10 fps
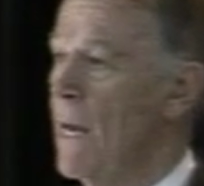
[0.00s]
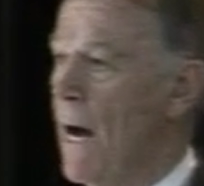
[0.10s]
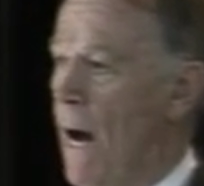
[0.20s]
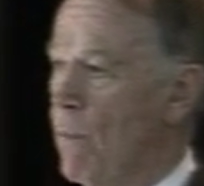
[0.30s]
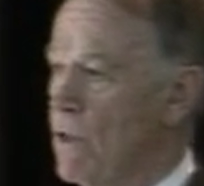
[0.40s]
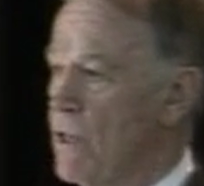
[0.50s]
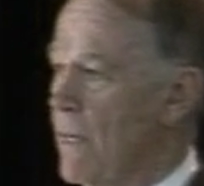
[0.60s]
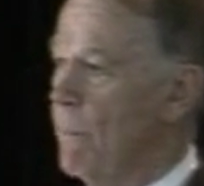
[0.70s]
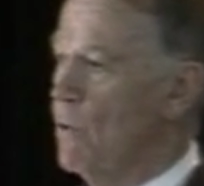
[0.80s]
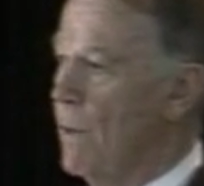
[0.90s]
I was sent
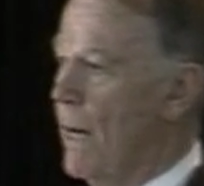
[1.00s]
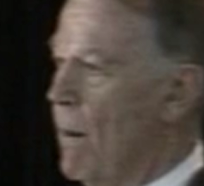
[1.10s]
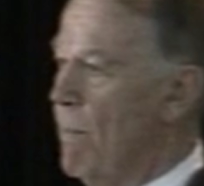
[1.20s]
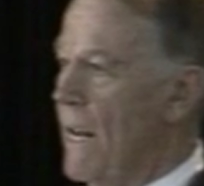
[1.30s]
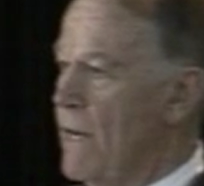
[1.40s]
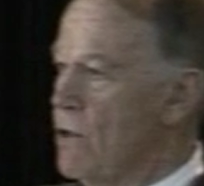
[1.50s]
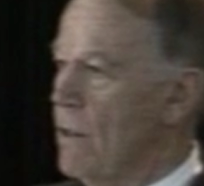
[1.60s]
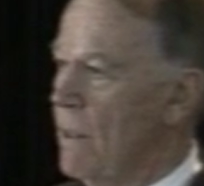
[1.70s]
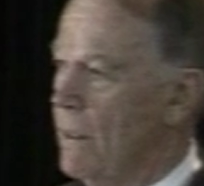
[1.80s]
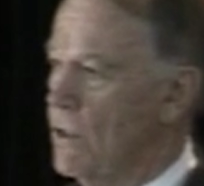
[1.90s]
up to an air base
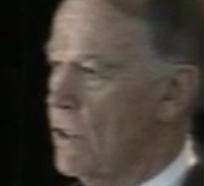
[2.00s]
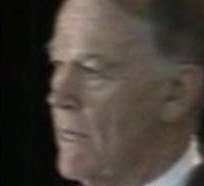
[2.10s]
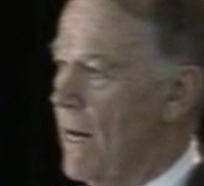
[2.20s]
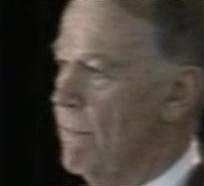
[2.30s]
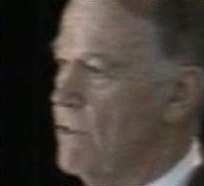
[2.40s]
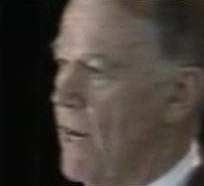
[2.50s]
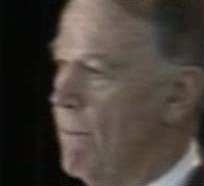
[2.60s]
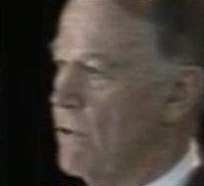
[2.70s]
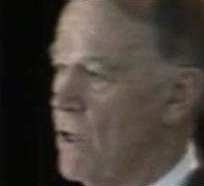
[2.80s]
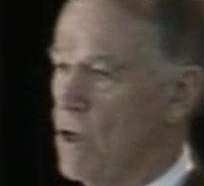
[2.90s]
just out of San
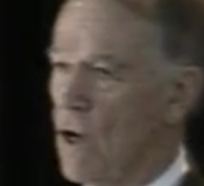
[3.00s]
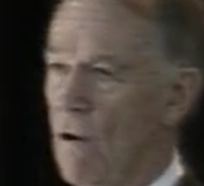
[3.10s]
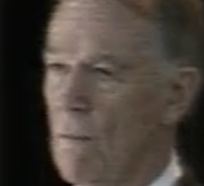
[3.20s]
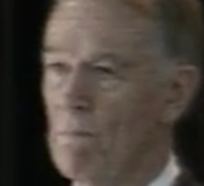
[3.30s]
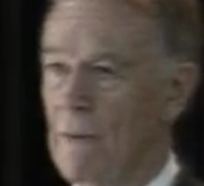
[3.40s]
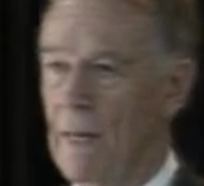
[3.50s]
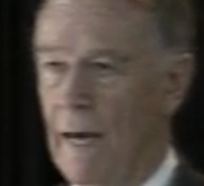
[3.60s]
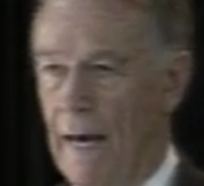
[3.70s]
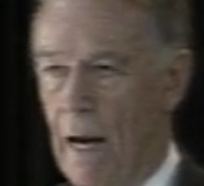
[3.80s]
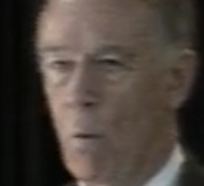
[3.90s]
Francisco,
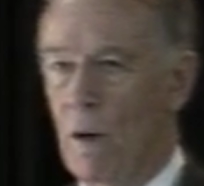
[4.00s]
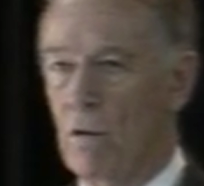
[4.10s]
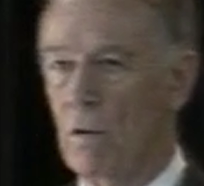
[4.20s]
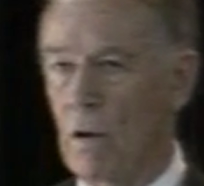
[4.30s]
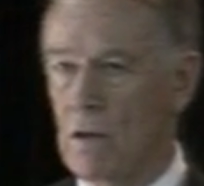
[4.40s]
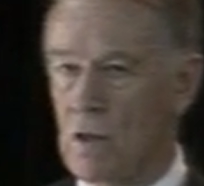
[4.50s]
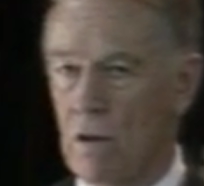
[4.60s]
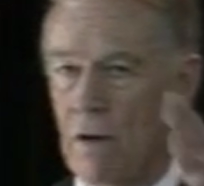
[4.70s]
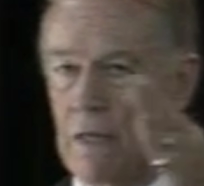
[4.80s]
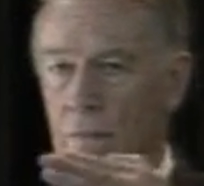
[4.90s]
and I went through a
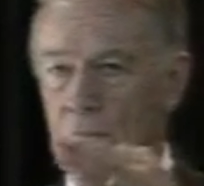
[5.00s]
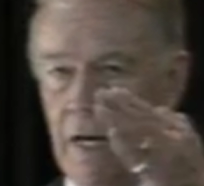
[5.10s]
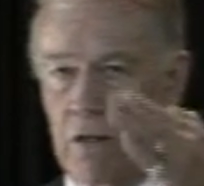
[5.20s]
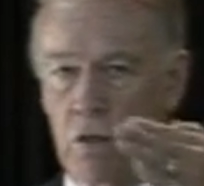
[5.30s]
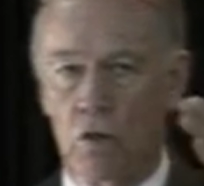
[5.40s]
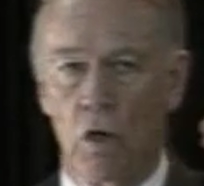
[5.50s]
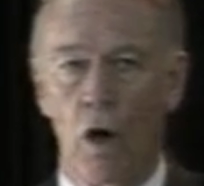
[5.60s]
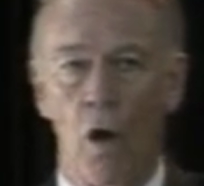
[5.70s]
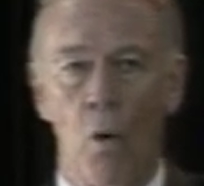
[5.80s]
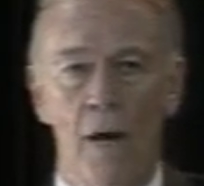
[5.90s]
series of tests. It took
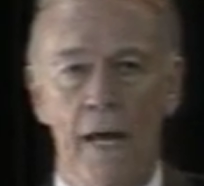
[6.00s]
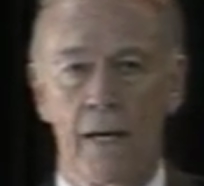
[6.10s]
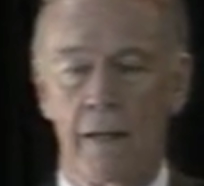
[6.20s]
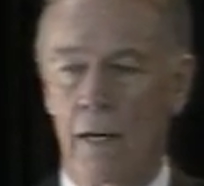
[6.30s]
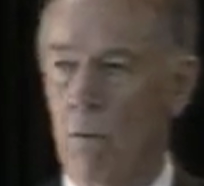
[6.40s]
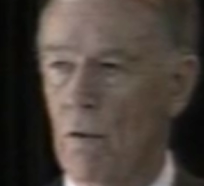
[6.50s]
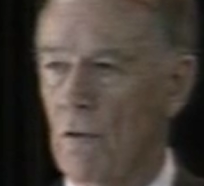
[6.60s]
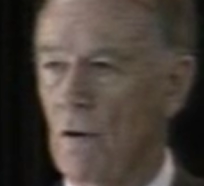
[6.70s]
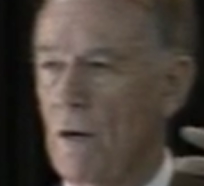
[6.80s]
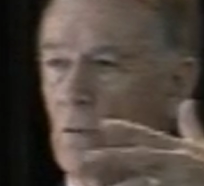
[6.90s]
all week, and there were
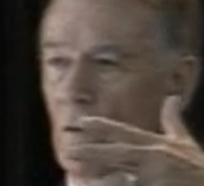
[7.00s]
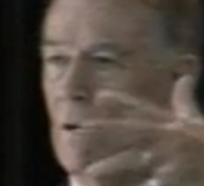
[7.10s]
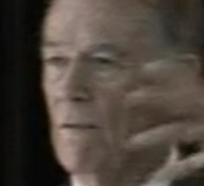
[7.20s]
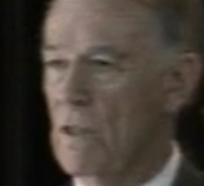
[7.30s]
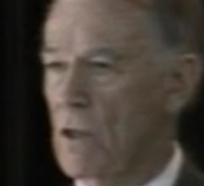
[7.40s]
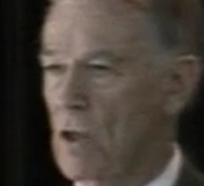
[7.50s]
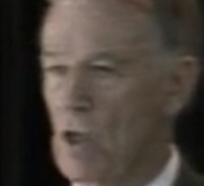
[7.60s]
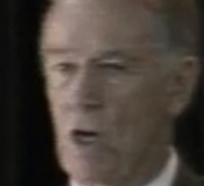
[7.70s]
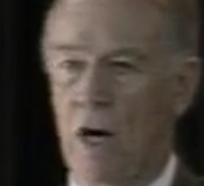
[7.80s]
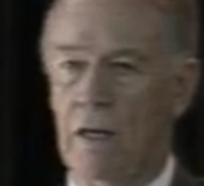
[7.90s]
33 of us that
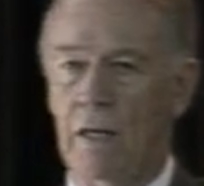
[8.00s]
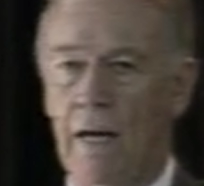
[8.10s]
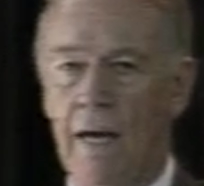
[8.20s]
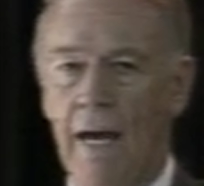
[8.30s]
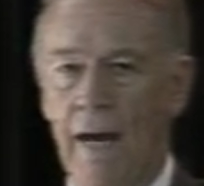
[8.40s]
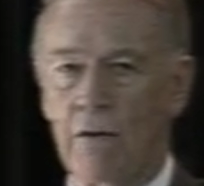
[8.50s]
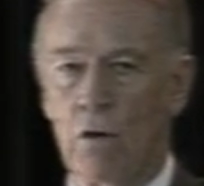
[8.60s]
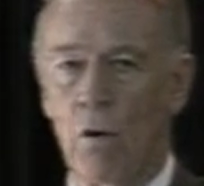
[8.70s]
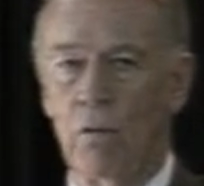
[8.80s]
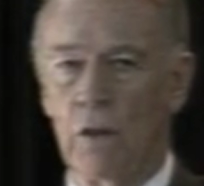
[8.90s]
started, and there
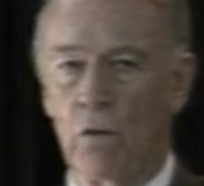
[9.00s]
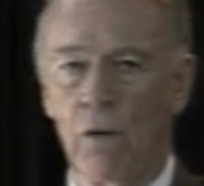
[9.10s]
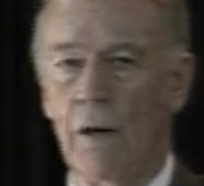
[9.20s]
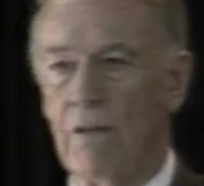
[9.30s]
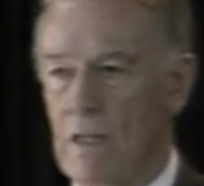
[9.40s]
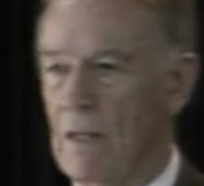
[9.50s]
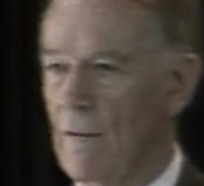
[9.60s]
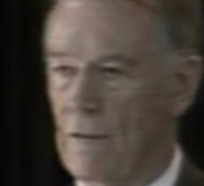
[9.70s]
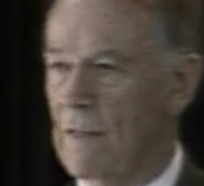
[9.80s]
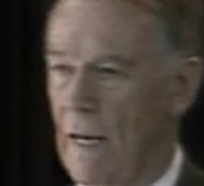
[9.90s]
were only 3 of us
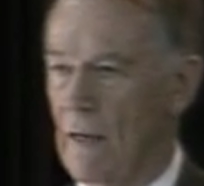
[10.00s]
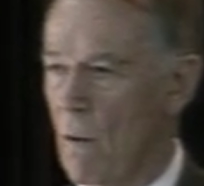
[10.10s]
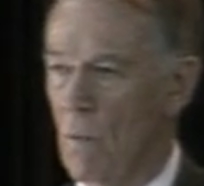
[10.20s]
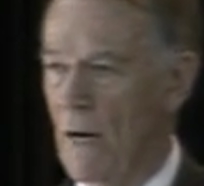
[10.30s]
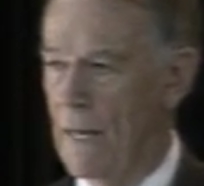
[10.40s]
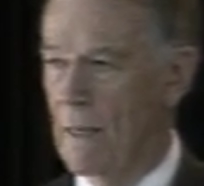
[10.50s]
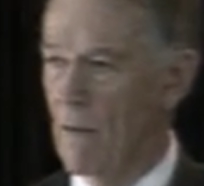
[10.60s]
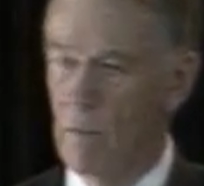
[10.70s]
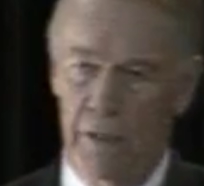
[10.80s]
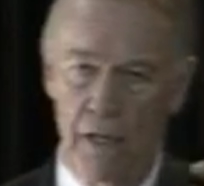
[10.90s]
left at the end of the week.
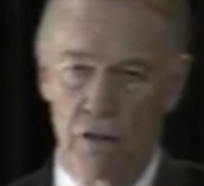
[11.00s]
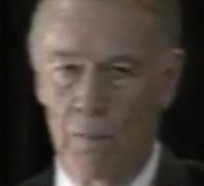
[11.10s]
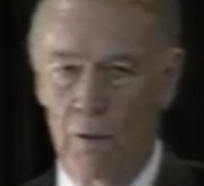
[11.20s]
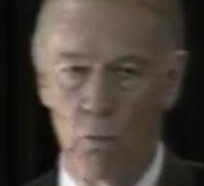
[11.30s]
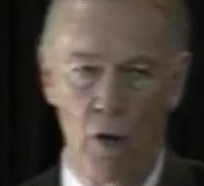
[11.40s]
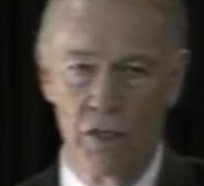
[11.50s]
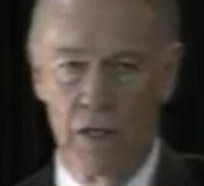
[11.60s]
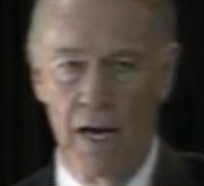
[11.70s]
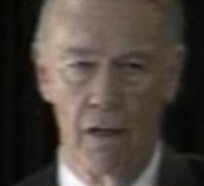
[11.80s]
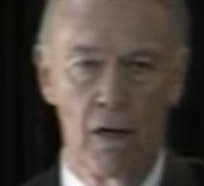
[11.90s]
Everybody else had been washed
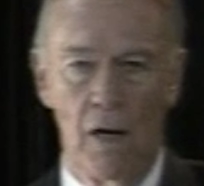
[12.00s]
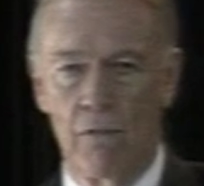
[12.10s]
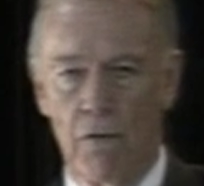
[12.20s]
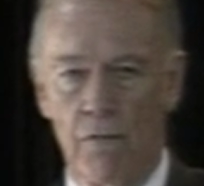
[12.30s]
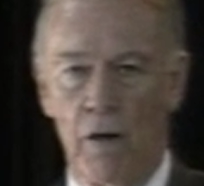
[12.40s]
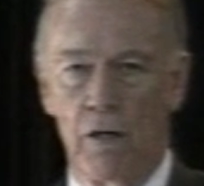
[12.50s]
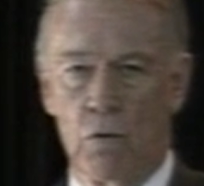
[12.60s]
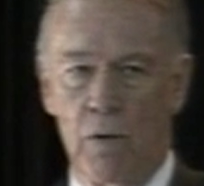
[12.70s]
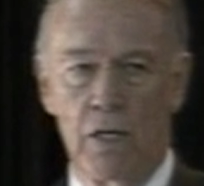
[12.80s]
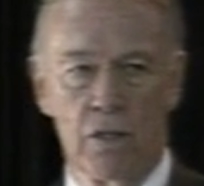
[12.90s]
out for various
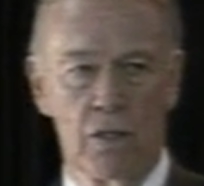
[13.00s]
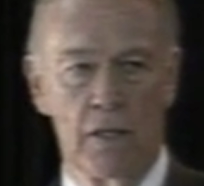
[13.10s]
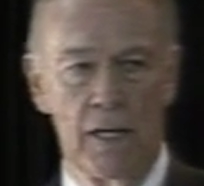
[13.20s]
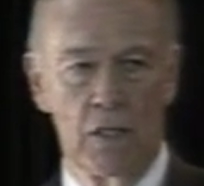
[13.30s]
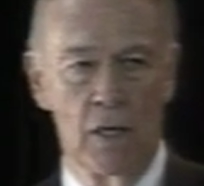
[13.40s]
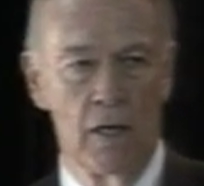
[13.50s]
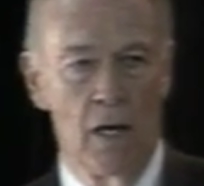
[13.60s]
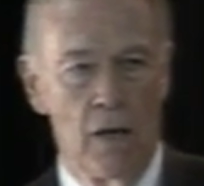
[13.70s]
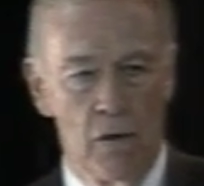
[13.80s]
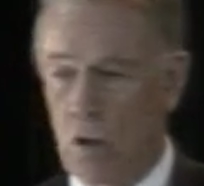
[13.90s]
reasons. And they said,
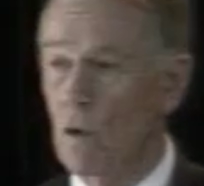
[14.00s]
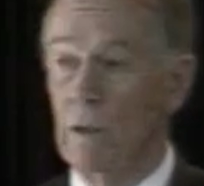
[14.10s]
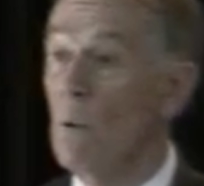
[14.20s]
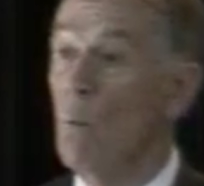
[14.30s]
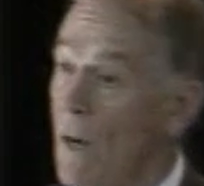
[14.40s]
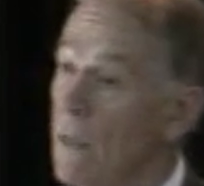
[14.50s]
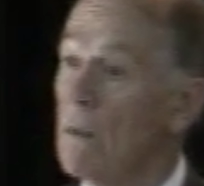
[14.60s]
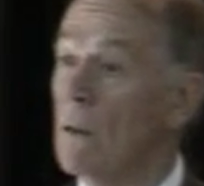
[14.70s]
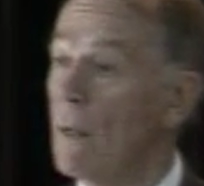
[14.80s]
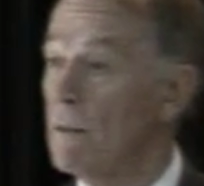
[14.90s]
there's only
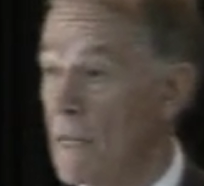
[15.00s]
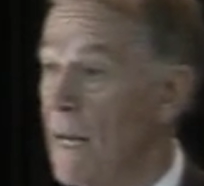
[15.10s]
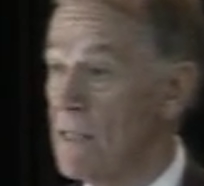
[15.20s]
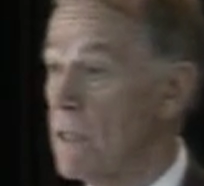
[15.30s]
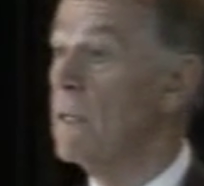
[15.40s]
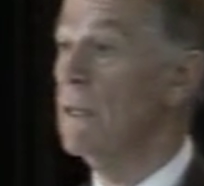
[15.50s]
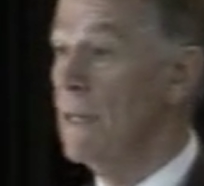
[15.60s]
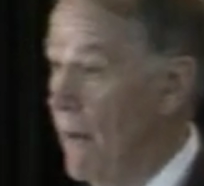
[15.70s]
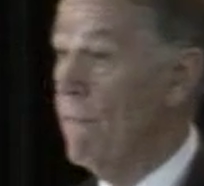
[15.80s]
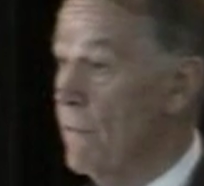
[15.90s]
one test
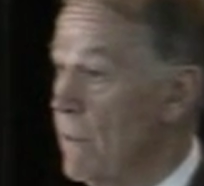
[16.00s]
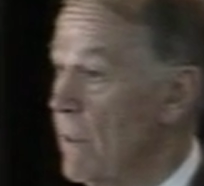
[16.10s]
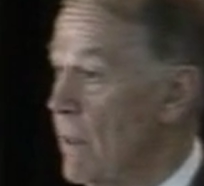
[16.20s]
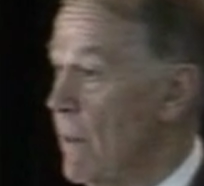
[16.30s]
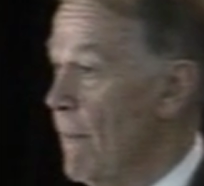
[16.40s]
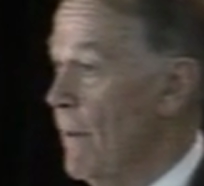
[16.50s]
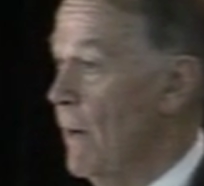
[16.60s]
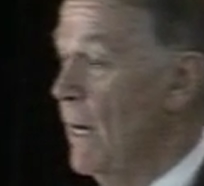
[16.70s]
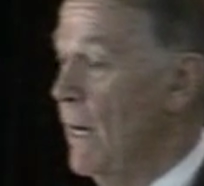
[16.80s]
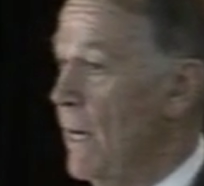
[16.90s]
left.
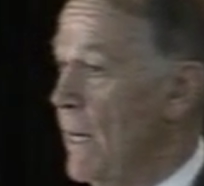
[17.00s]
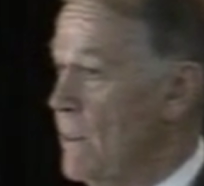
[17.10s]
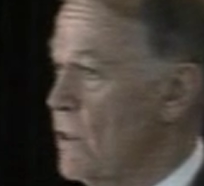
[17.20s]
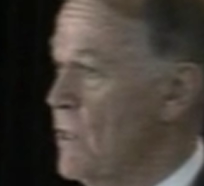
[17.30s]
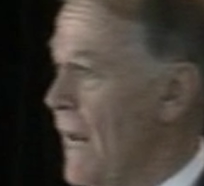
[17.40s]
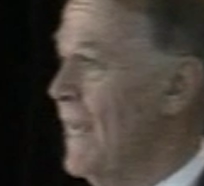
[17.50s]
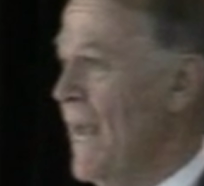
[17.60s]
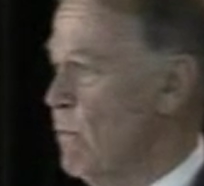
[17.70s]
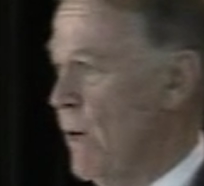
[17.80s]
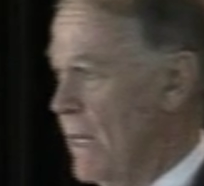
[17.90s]
It's a
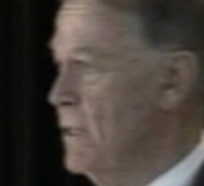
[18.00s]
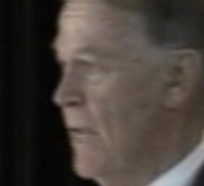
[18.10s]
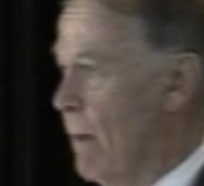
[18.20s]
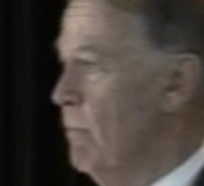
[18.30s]
psychiatric exam.